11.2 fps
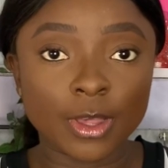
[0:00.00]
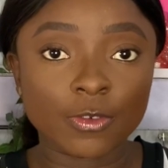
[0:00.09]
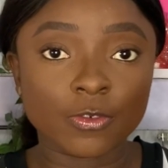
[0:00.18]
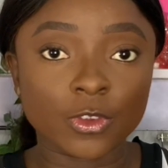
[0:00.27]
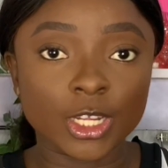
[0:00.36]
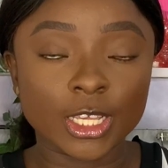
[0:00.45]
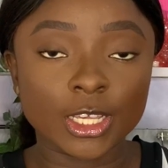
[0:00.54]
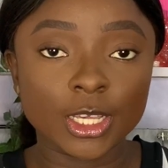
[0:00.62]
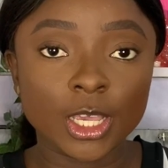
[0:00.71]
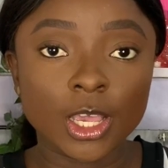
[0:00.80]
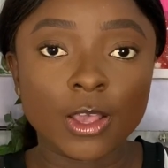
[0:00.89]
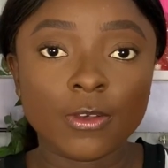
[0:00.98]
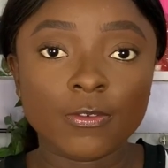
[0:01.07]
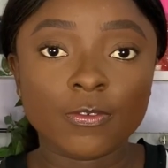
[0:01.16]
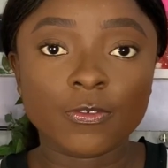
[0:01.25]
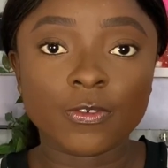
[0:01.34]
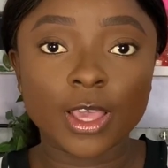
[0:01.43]
for like
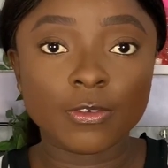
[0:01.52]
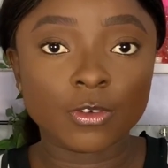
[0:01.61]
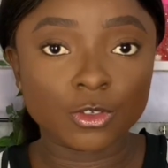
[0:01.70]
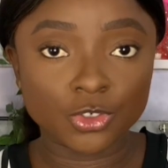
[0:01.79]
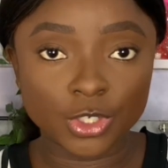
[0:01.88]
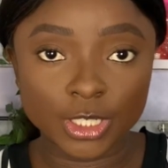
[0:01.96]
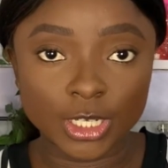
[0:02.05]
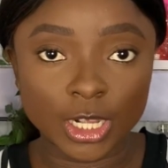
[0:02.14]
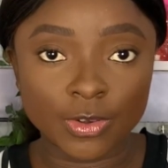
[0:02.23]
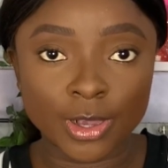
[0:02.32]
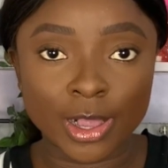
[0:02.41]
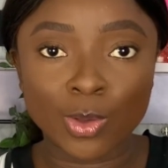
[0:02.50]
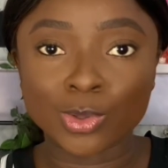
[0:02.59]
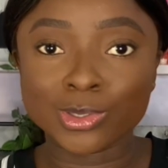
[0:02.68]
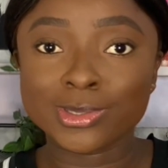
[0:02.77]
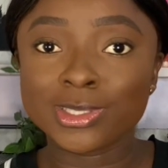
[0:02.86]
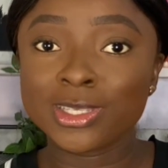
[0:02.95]
500 naira, I
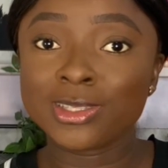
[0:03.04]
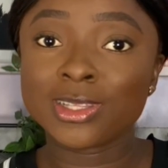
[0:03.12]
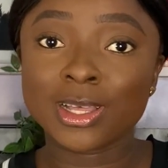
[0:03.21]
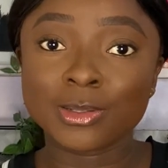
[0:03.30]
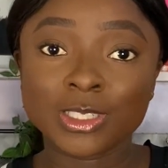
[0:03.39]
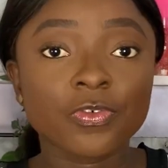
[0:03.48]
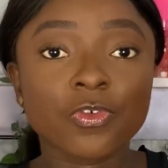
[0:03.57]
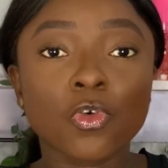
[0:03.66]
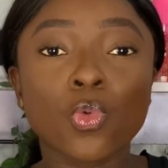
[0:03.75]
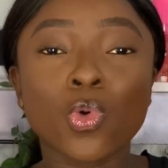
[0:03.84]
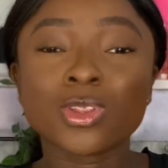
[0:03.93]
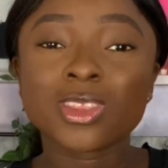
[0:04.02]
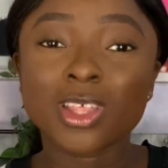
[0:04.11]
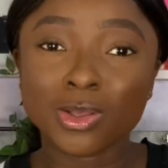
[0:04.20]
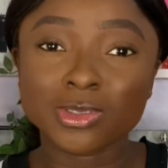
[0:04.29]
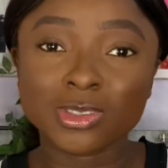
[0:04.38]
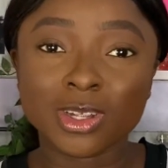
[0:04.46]
was seeing that for
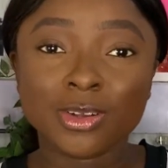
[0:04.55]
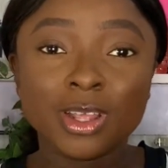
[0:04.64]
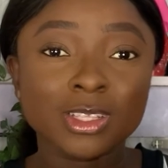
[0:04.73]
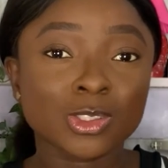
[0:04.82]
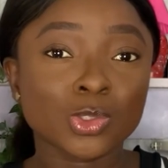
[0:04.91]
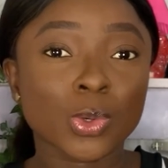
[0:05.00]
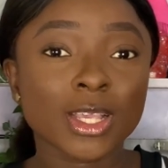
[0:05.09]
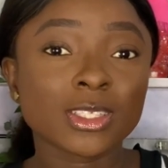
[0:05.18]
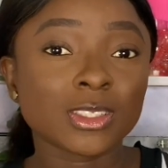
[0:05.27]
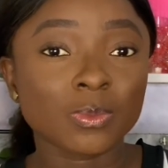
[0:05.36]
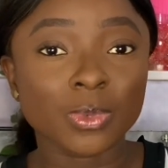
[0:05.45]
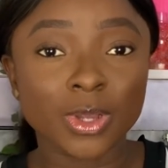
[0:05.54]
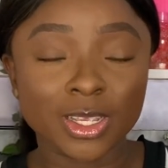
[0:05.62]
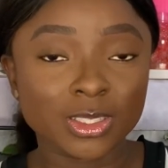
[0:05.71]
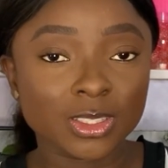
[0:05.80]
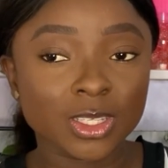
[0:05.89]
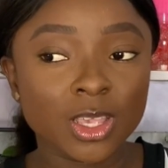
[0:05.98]
1,000 naira. That's twice the
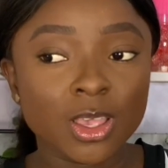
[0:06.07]
price.